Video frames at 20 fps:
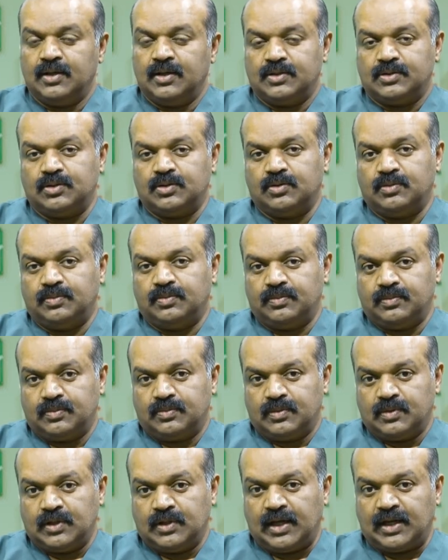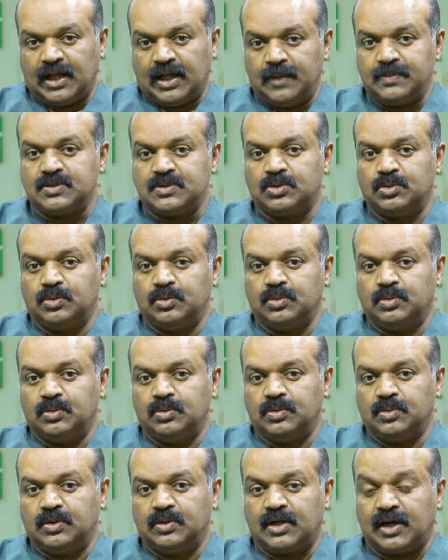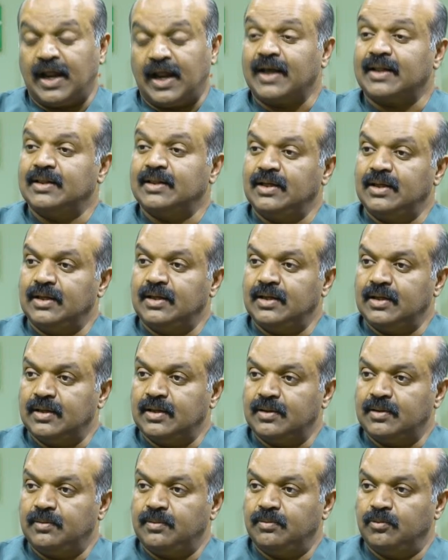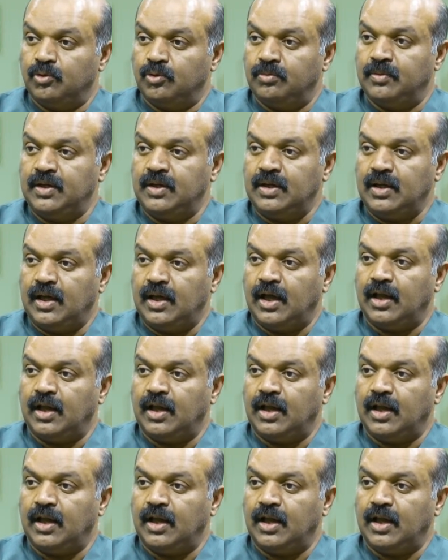So that helps to track the movement,